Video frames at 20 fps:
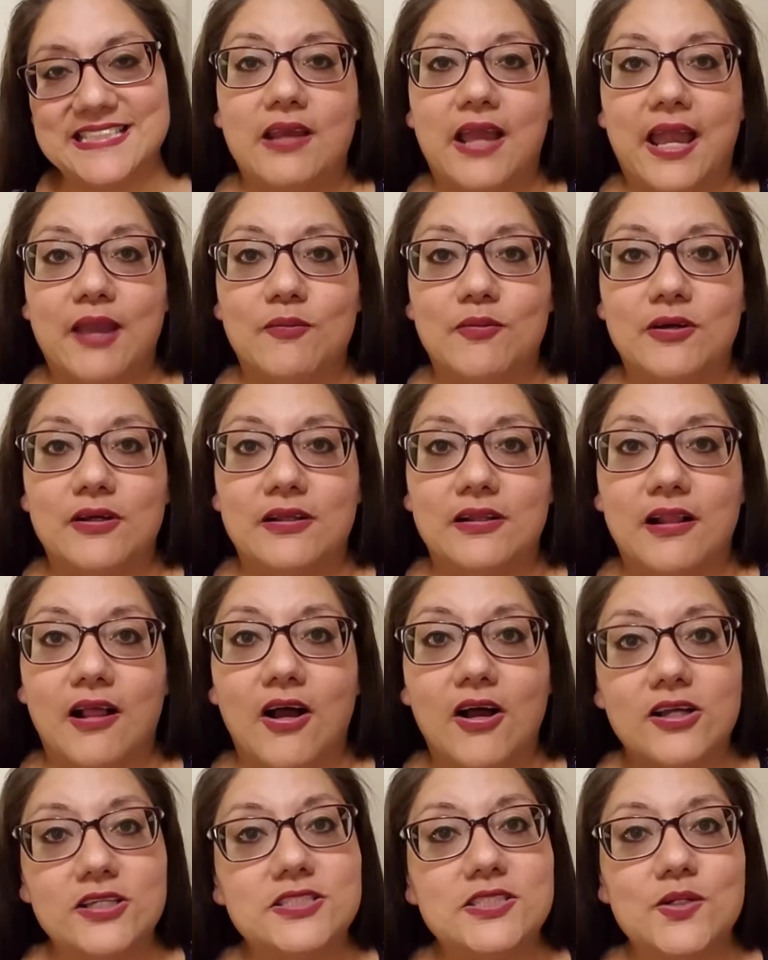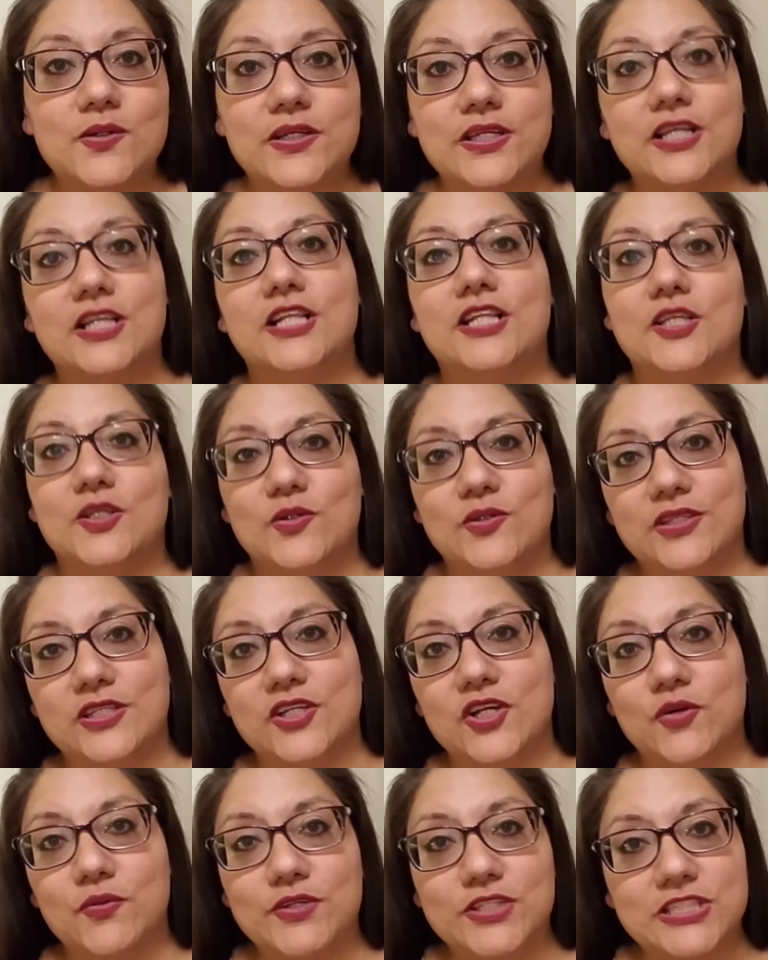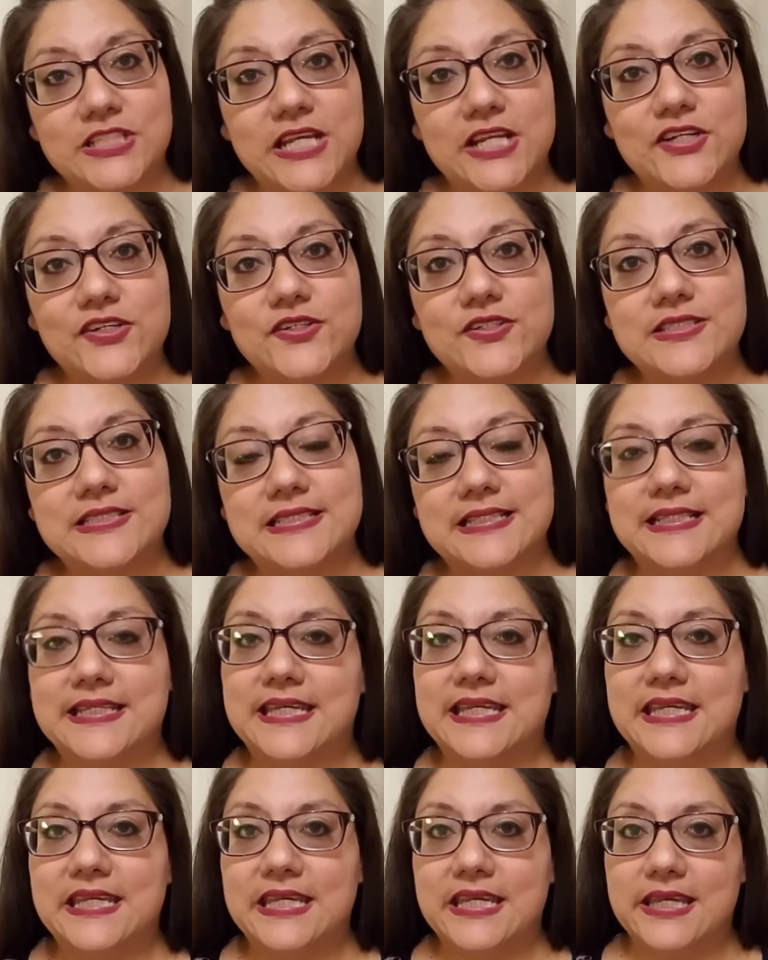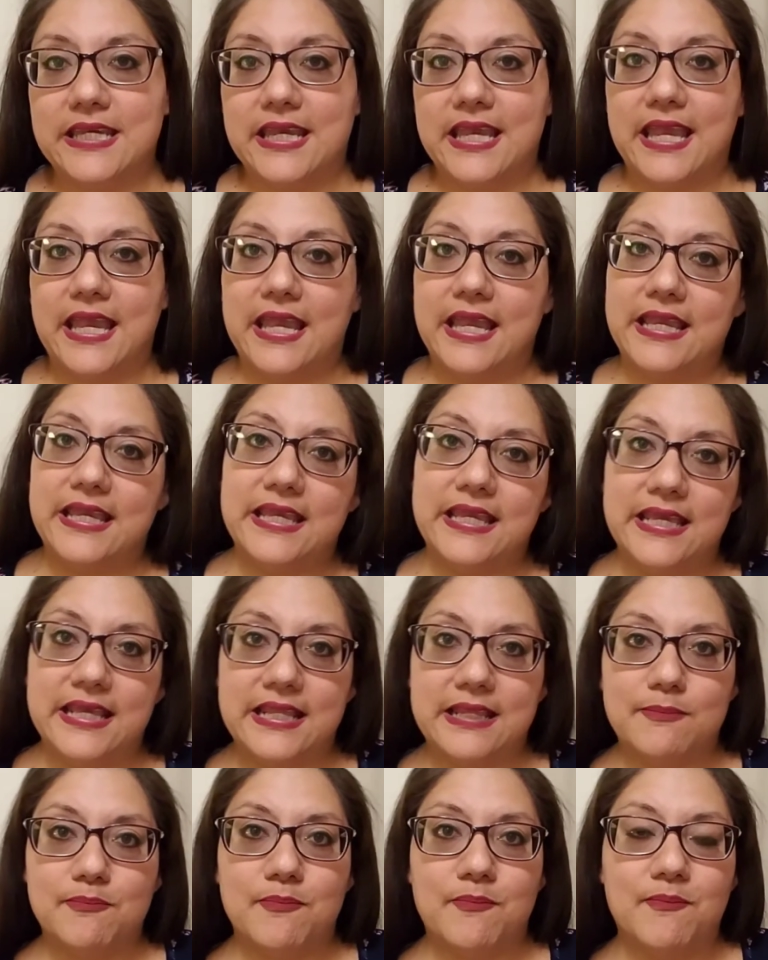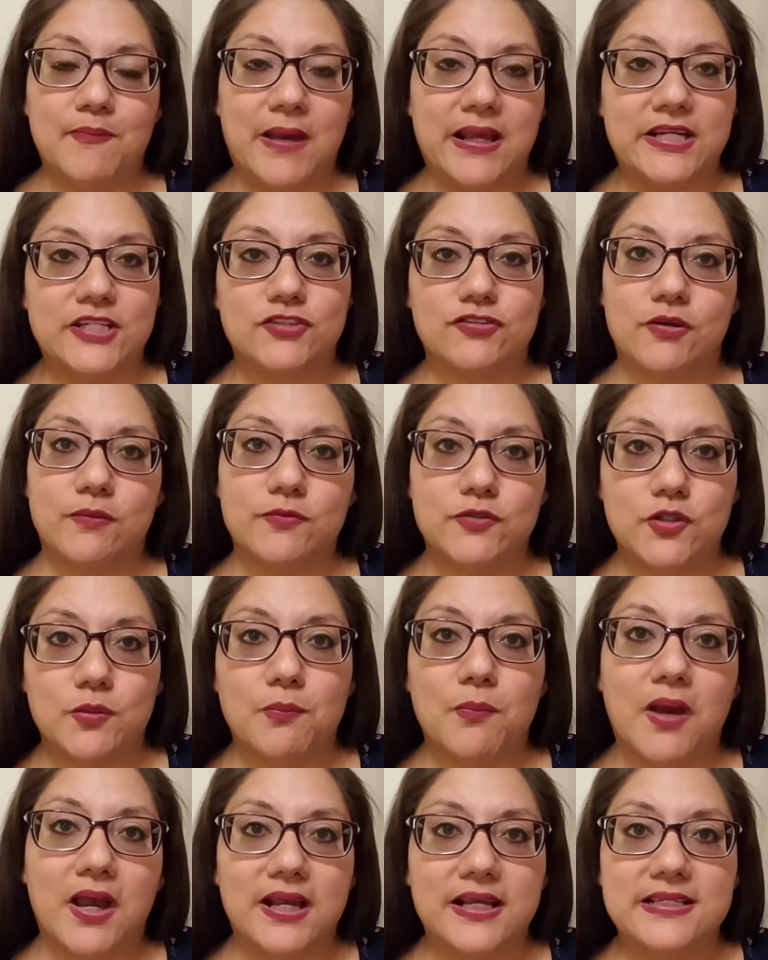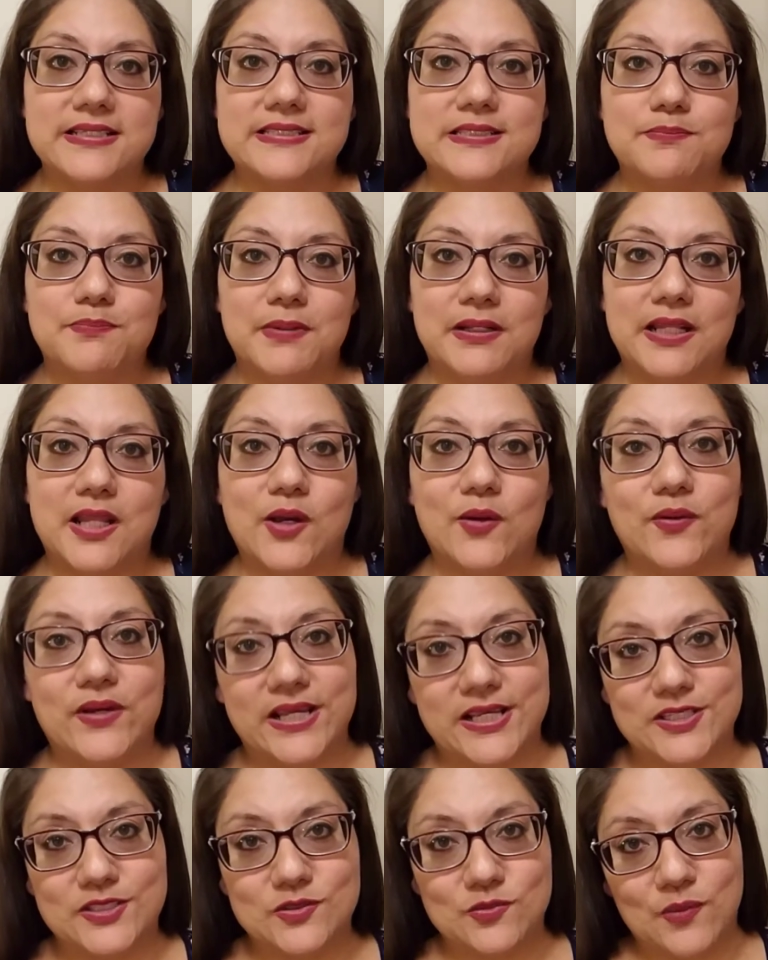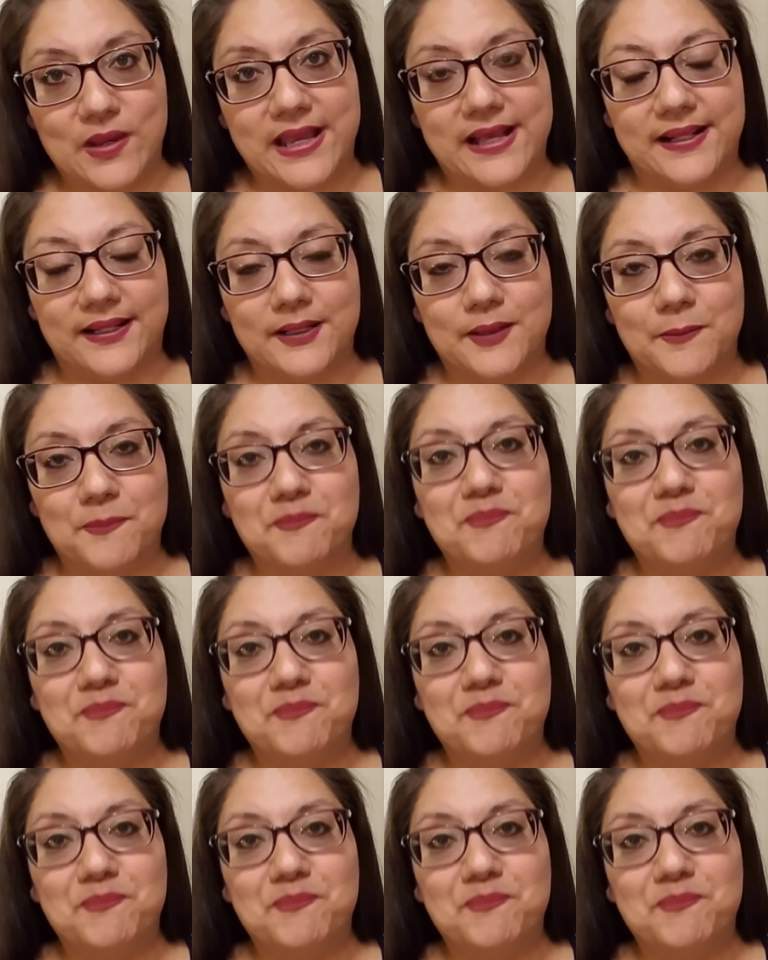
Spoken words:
I will also include the originator's link in my description box below as well.